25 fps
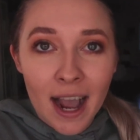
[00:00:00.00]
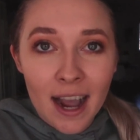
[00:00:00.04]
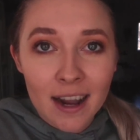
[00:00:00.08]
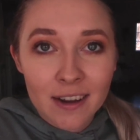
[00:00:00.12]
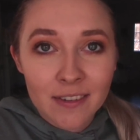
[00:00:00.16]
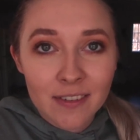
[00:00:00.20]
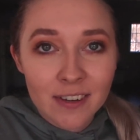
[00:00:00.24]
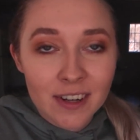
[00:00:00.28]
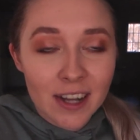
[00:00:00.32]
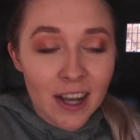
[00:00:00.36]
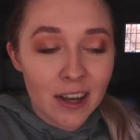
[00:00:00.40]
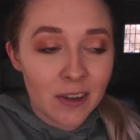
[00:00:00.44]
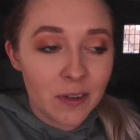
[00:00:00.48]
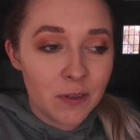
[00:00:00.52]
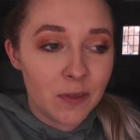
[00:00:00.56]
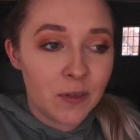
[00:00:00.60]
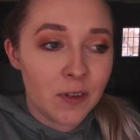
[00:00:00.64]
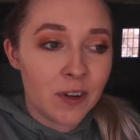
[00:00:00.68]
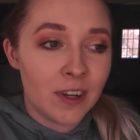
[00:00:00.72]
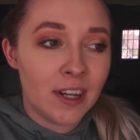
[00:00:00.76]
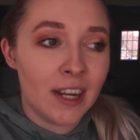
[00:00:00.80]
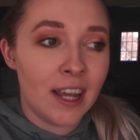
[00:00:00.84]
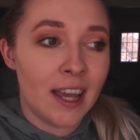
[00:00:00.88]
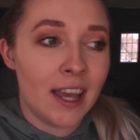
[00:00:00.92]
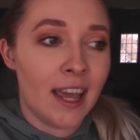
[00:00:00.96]
pack for
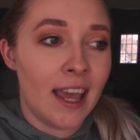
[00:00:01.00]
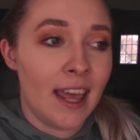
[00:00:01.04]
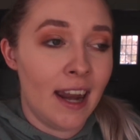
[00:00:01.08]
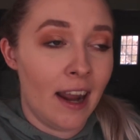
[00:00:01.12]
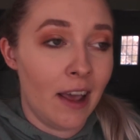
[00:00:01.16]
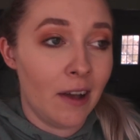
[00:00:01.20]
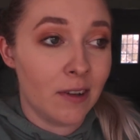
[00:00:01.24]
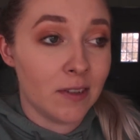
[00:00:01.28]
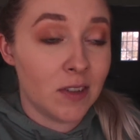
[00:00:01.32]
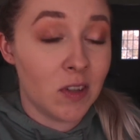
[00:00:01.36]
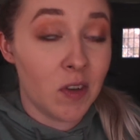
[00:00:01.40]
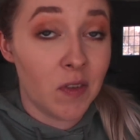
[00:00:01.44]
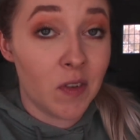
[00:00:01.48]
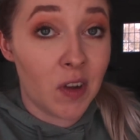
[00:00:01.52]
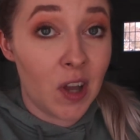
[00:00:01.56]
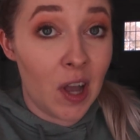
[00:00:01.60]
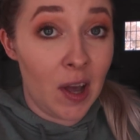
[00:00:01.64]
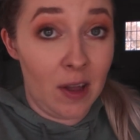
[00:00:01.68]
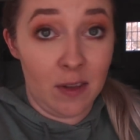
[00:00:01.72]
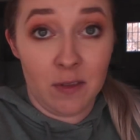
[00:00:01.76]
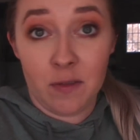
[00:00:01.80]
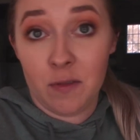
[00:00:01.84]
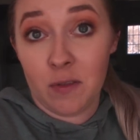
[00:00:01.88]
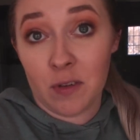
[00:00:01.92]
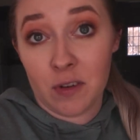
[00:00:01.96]
California and I also have a
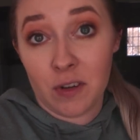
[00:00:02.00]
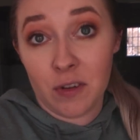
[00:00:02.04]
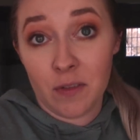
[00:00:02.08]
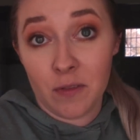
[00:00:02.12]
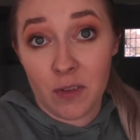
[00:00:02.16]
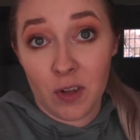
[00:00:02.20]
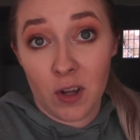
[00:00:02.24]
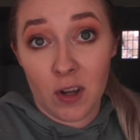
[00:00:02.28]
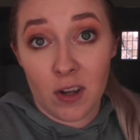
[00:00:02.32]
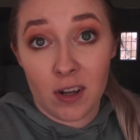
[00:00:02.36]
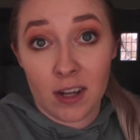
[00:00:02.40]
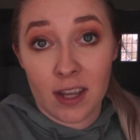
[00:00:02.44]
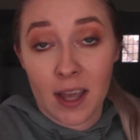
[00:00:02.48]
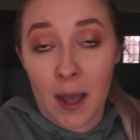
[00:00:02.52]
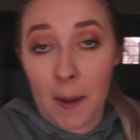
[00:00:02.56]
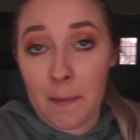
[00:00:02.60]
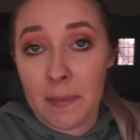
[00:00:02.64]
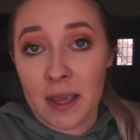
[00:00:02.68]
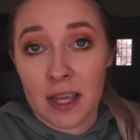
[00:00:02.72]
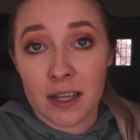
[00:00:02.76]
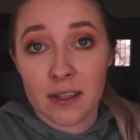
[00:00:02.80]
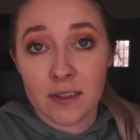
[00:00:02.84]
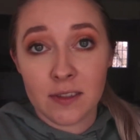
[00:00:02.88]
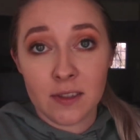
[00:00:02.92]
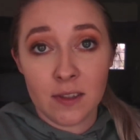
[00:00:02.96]
California vlog
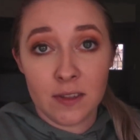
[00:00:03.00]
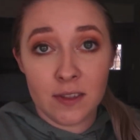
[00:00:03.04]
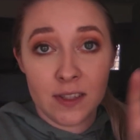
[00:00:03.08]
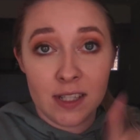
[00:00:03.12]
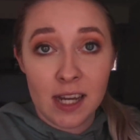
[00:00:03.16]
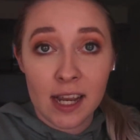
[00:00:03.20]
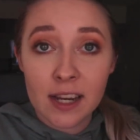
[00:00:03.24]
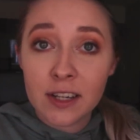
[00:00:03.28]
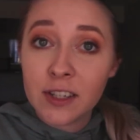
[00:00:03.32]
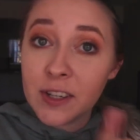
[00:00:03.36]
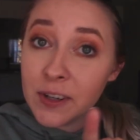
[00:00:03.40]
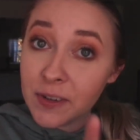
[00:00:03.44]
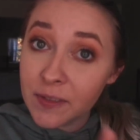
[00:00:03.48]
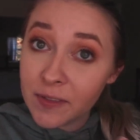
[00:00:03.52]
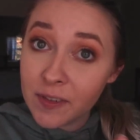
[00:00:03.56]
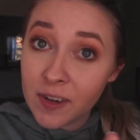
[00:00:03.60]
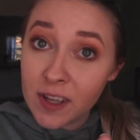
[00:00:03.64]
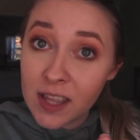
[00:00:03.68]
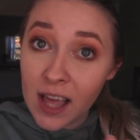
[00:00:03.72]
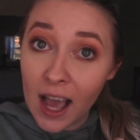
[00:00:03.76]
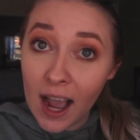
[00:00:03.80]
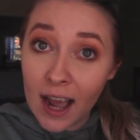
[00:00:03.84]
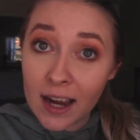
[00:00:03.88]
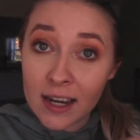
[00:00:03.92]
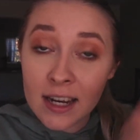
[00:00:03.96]
coming, so stay tuned
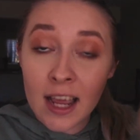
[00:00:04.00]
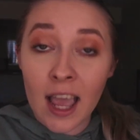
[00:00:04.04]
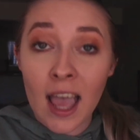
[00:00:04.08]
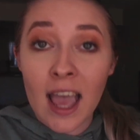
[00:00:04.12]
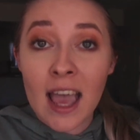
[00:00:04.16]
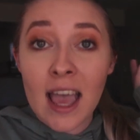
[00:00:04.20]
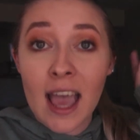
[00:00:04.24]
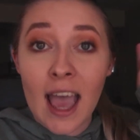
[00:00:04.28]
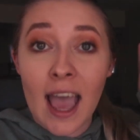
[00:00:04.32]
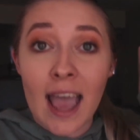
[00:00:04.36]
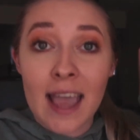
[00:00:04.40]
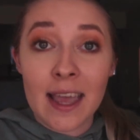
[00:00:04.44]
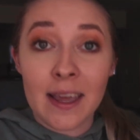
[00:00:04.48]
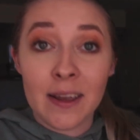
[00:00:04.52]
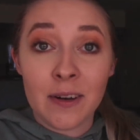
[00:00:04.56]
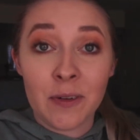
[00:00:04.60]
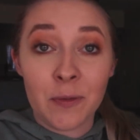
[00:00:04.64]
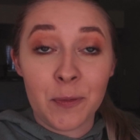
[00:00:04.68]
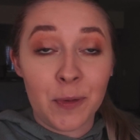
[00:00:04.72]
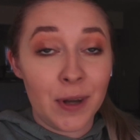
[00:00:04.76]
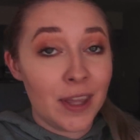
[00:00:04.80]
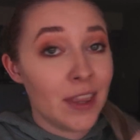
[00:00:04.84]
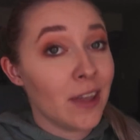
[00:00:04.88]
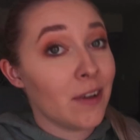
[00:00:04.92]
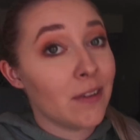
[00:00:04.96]
for that.
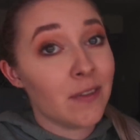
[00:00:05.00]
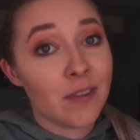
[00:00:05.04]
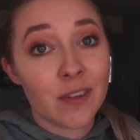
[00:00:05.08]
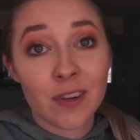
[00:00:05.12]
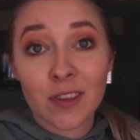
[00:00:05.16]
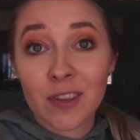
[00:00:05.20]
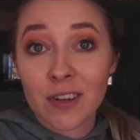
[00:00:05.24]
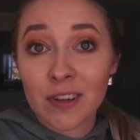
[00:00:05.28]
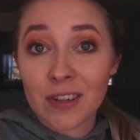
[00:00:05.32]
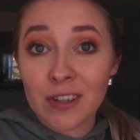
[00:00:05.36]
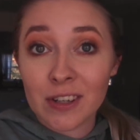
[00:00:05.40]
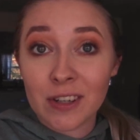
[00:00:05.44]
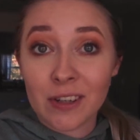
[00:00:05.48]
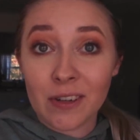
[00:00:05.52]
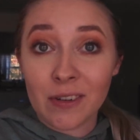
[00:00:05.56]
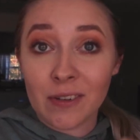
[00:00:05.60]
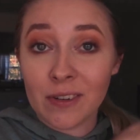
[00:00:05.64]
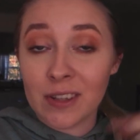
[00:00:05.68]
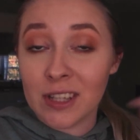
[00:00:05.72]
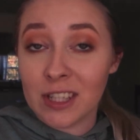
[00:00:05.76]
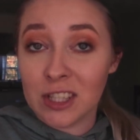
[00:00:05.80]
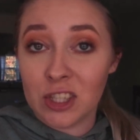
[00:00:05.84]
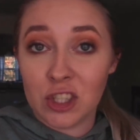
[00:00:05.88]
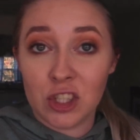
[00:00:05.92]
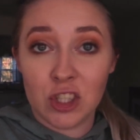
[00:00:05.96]
And without further
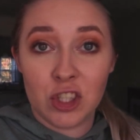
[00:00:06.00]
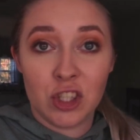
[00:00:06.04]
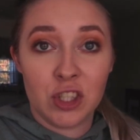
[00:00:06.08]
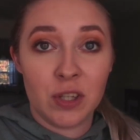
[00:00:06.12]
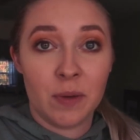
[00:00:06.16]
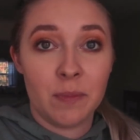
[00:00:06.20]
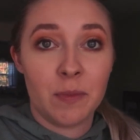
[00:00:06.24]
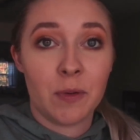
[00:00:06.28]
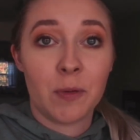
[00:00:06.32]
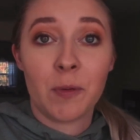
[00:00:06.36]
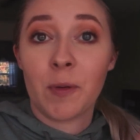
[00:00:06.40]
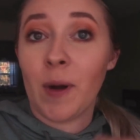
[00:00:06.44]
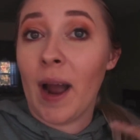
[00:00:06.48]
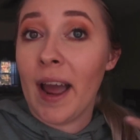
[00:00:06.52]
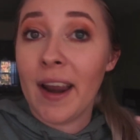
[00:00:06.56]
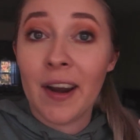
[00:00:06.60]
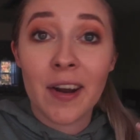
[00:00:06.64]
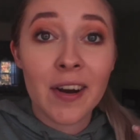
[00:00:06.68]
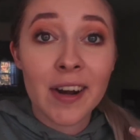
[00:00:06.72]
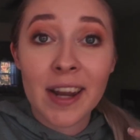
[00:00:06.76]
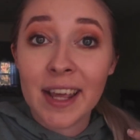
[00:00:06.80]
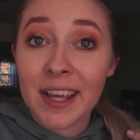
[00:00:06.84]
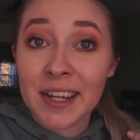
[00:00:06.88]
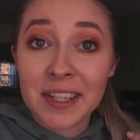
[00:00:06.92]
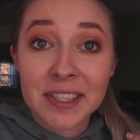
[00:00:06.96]
ado, let's just jump right
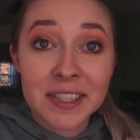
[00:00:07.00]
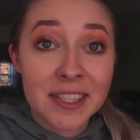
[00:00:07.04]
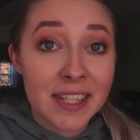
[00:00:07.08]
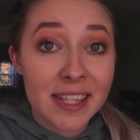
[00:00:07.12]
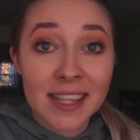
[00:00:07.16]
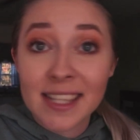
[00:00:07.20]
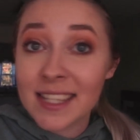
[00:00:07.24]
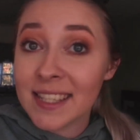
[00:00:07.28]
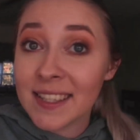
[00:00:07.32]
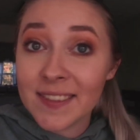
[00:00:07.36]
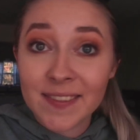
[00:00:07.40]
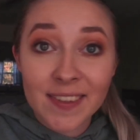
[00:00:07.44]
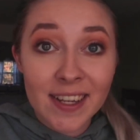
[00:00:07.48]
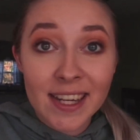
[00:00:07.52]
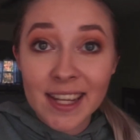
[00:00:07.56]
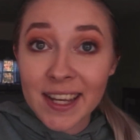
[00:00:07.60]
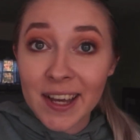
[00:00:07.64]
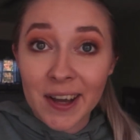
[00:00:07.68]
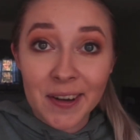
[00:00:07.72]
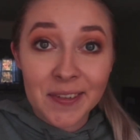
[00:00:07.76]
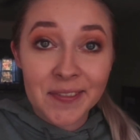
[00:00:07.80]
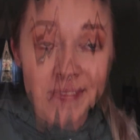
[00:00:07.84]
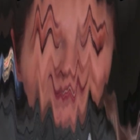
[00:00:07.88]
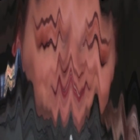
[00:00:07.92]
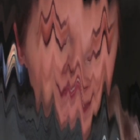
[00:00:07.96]
on into this
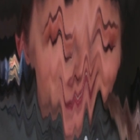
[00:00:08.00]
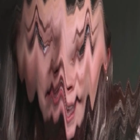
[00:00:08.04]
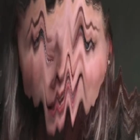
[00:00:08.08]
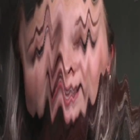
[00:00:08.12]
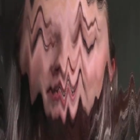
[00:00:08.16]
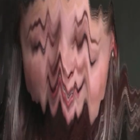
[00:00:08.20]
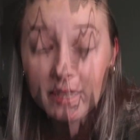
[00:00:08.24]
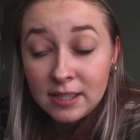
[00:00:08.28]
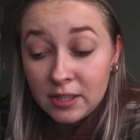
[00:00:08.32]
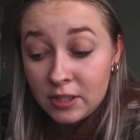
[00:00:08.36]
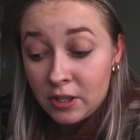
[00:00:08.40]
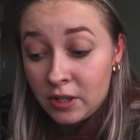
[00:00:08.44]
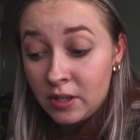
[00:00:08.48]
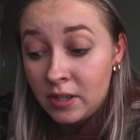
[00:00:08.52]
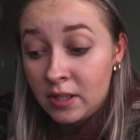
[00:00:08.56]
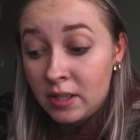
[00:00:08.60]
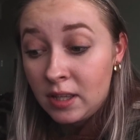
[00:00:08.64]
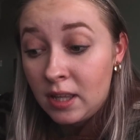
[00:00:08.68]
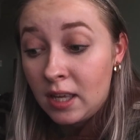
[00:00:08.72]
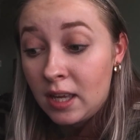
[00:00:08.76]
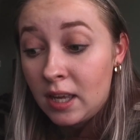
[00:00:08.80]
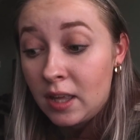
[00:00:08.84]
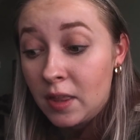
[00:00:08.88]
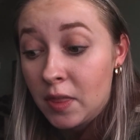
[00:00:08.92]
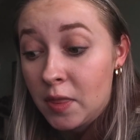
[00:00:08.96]
video. It is
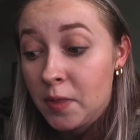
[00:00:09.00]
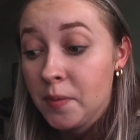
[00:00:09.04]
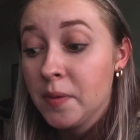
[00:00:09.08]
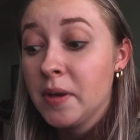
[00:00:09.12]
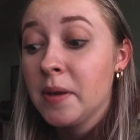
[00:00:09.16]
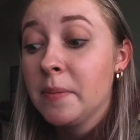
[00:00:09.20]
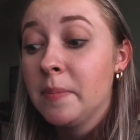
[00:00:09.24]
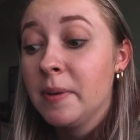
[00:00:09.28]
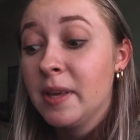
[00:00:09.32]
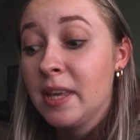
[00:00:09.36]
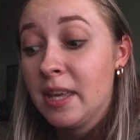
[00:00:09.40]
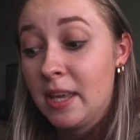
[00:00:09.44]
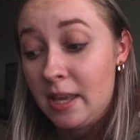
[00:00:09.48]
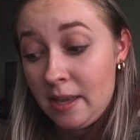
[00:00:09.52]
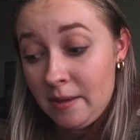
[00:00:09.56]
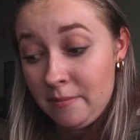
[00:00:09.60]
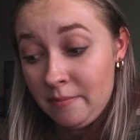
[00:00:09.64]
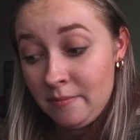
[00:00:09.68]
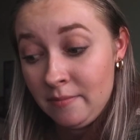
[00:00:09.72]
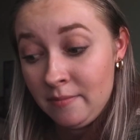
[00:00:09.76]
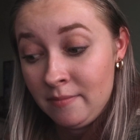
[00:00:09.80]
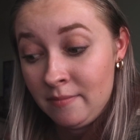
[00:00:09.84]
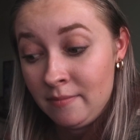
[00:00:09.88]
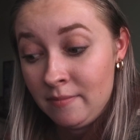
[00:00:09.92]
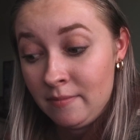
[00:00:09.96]
currently three p
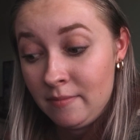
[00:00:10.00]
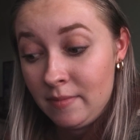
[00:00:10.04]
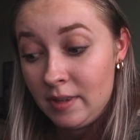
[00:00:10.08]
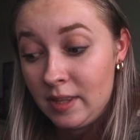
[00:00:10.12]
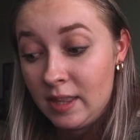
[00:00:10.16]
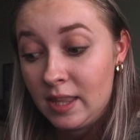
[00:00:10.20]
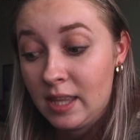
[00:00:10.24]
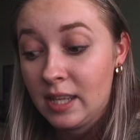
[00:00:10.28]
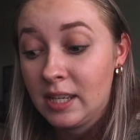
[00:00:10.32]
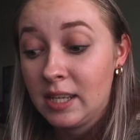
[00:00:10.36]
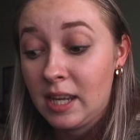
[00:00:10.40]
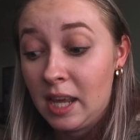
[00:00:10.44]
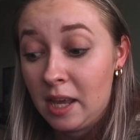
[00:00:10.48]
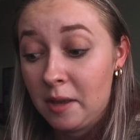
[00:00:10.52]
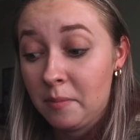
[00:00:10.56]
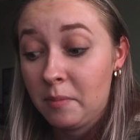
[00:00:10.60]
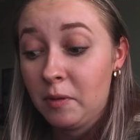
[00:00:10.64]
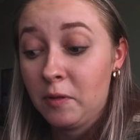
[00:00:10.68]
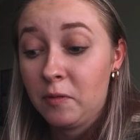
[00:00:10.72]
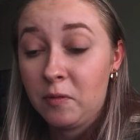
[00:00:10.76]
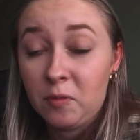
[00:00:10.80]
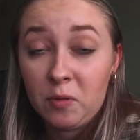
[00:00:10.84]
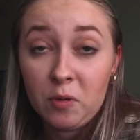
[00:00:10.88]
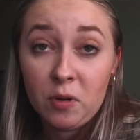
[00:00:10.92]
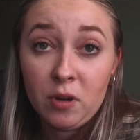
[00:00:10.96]
m the day
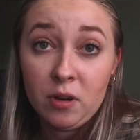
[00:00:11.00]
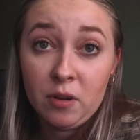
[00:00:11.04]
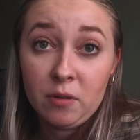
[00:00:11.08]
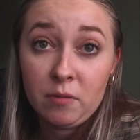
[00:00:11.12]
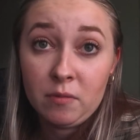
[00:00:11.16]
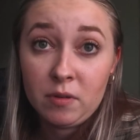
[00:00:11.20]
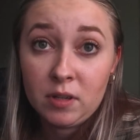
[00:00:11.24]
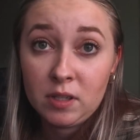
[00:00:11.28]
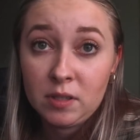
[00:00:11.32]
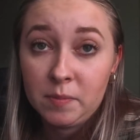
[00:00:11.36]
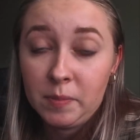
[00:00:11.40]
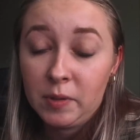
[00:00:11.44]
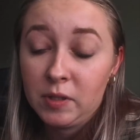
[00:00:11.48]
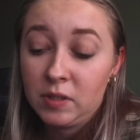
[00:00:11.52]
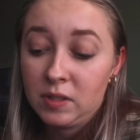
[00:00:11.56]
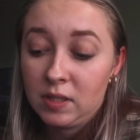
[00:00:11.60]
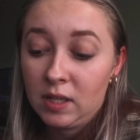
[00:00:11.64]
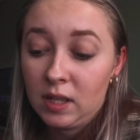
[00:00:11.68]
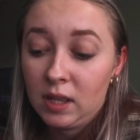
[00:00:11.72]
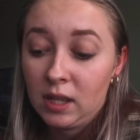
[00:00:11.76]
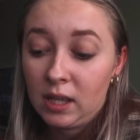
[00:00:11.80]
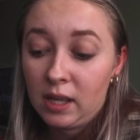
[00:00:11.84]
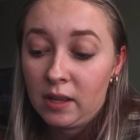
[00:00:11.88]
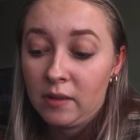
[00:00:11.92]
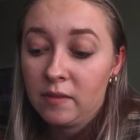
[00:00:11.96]
before we're supposed
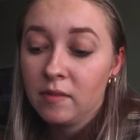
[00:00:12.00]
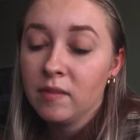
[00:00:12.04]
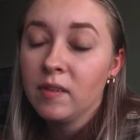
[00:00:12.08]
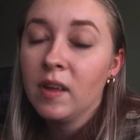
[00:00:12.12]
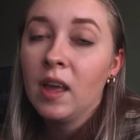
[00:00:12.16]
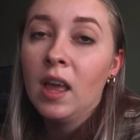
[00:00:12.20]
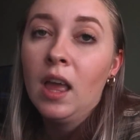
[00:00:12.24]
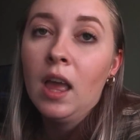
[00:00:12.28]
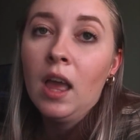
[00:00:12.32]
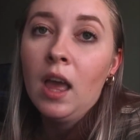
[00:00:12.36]
to leave.